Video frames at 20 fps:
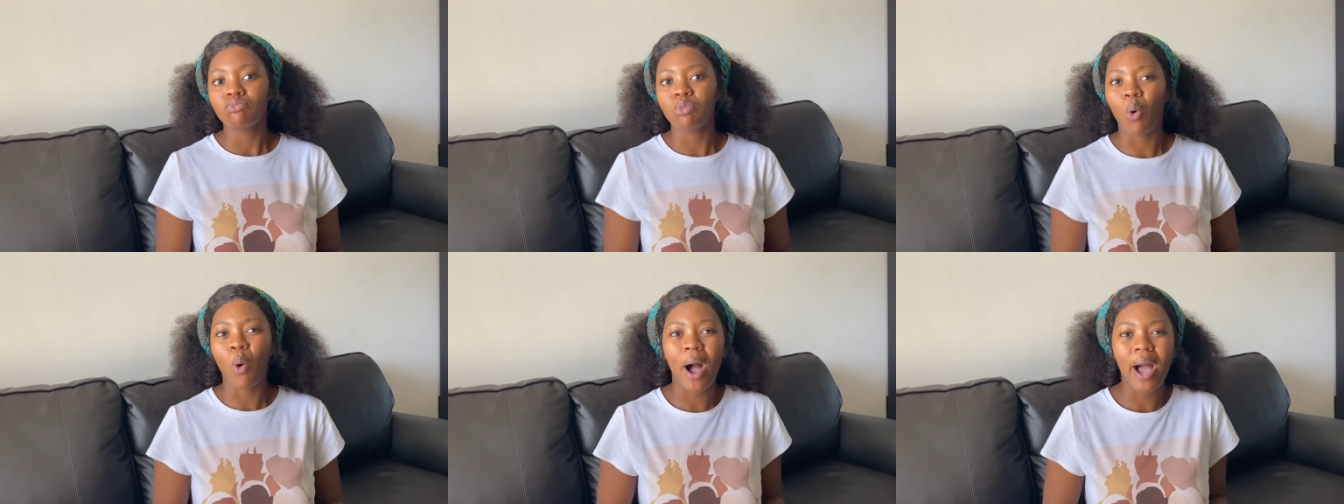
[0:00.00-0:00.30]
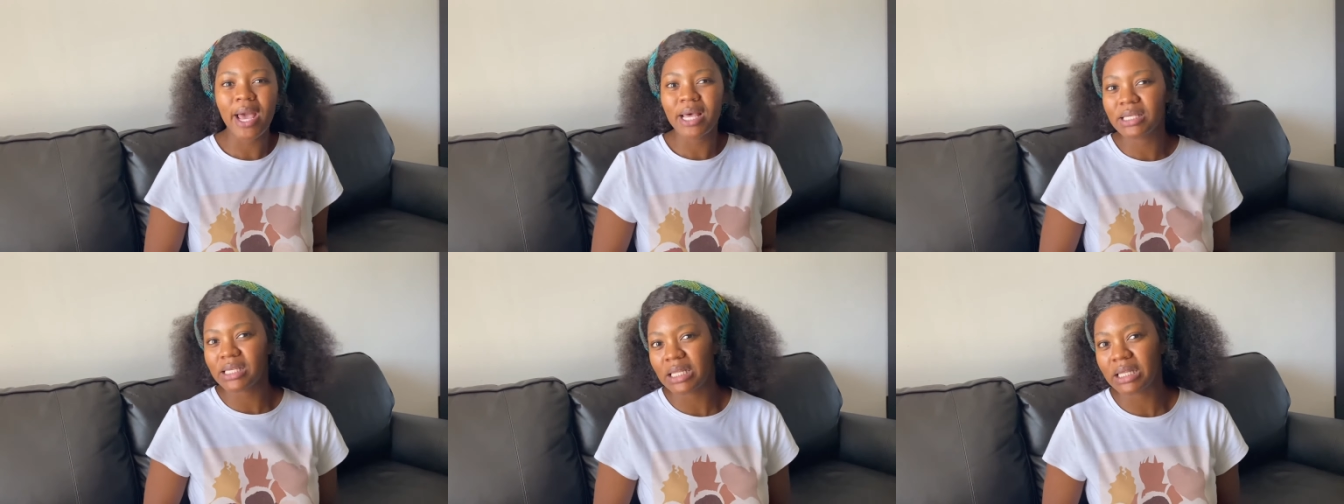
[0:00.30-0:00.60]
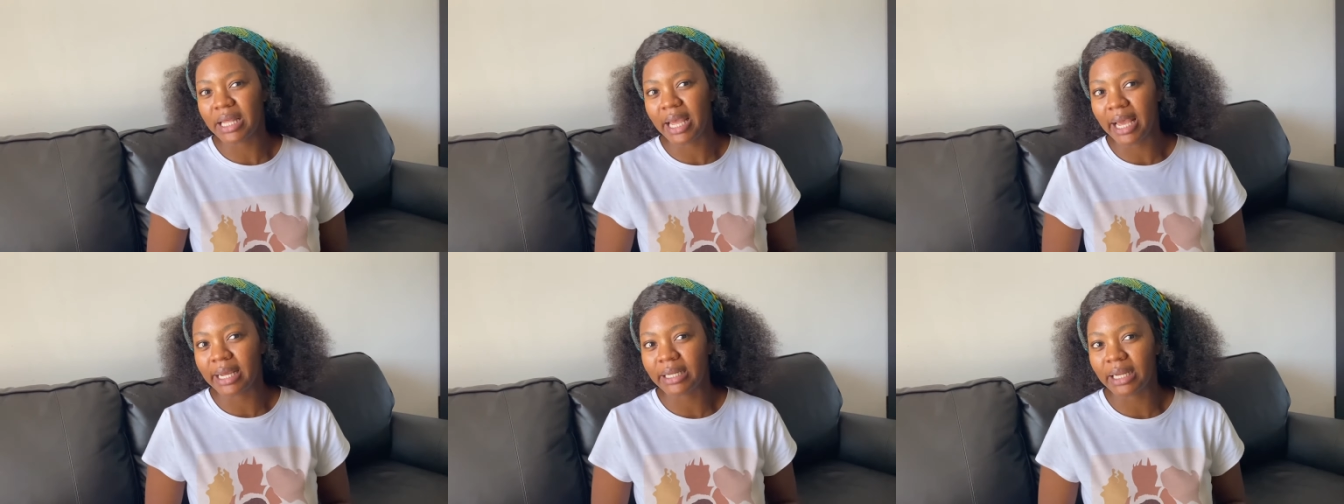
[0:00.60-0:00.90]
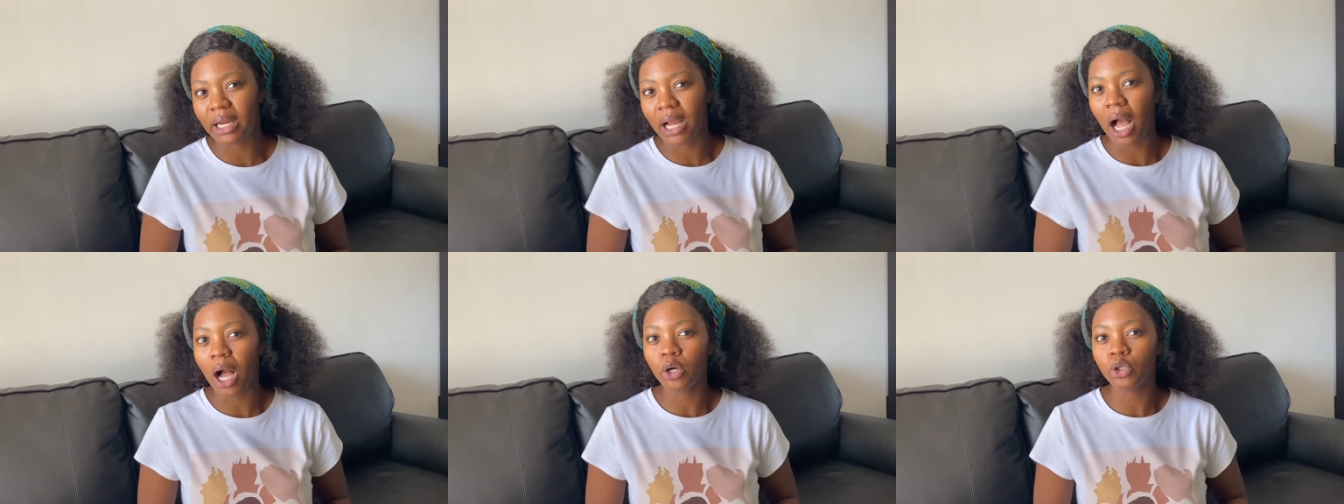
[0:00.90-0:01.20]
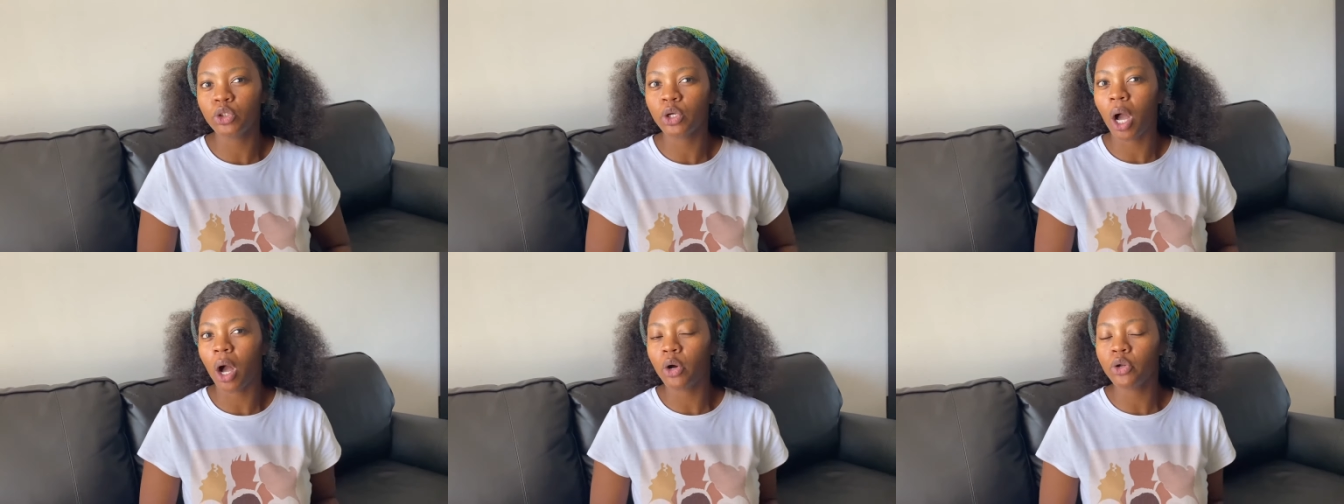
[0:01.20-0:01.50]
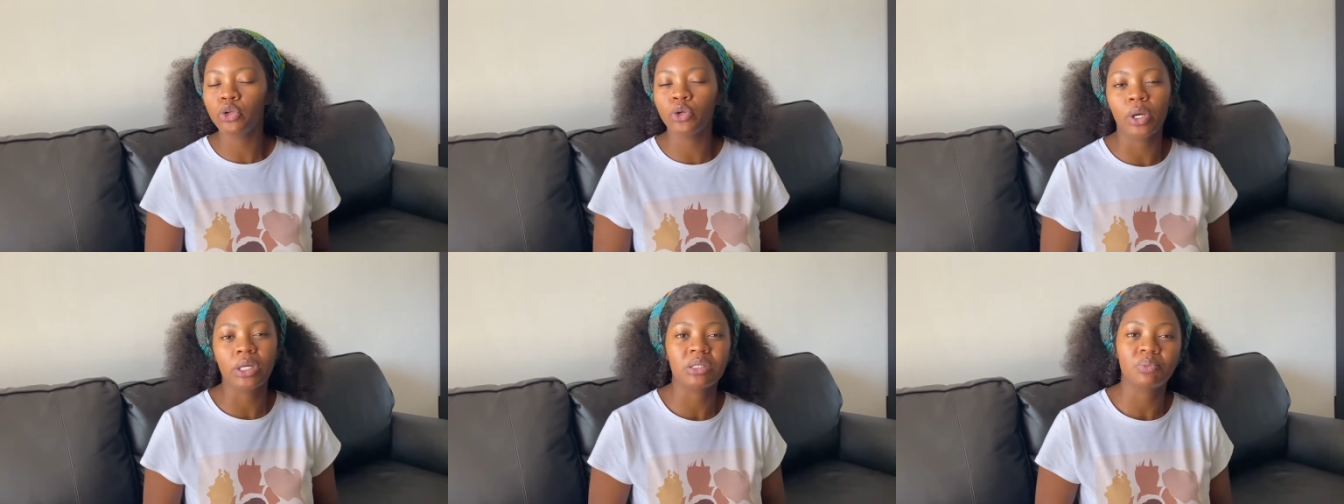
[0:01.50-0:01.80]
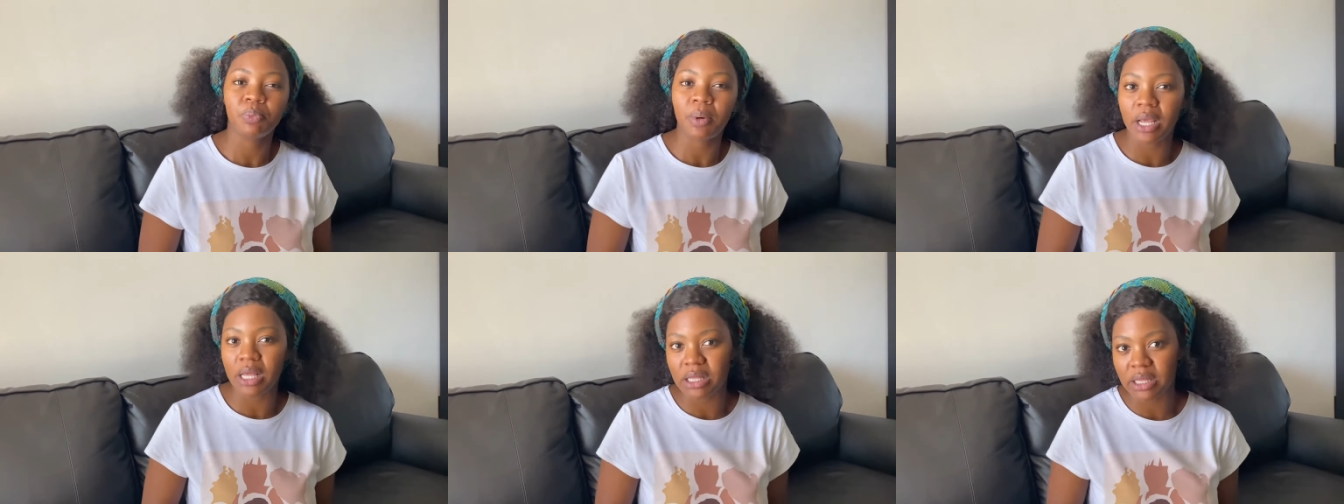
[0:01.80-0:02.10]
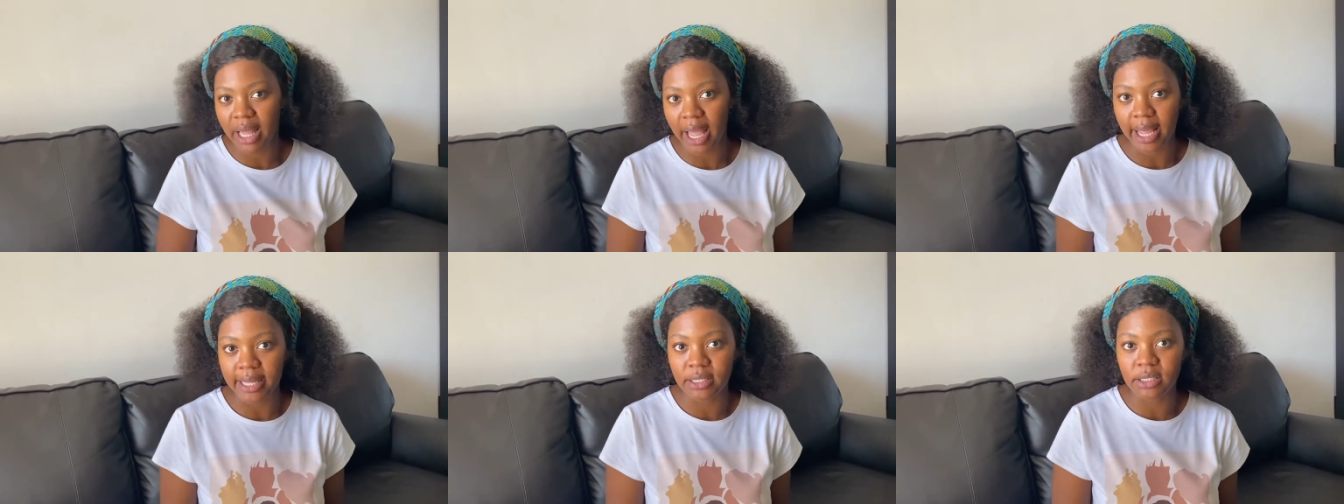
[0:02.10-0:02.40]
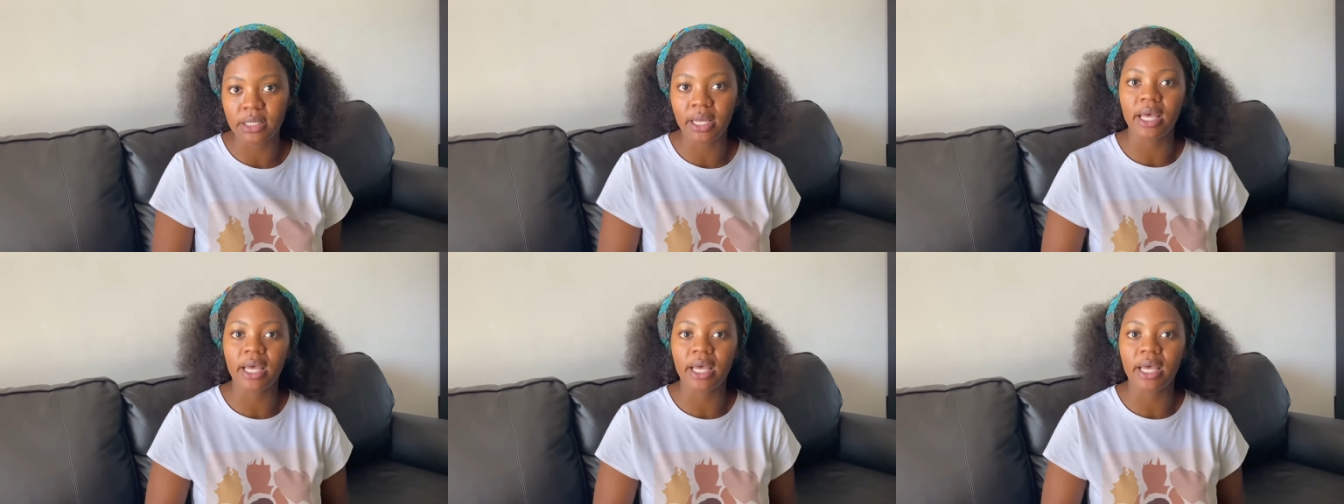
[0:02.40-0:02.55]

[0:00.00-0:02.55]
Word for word: Why is it that, like, how do how do you explain that?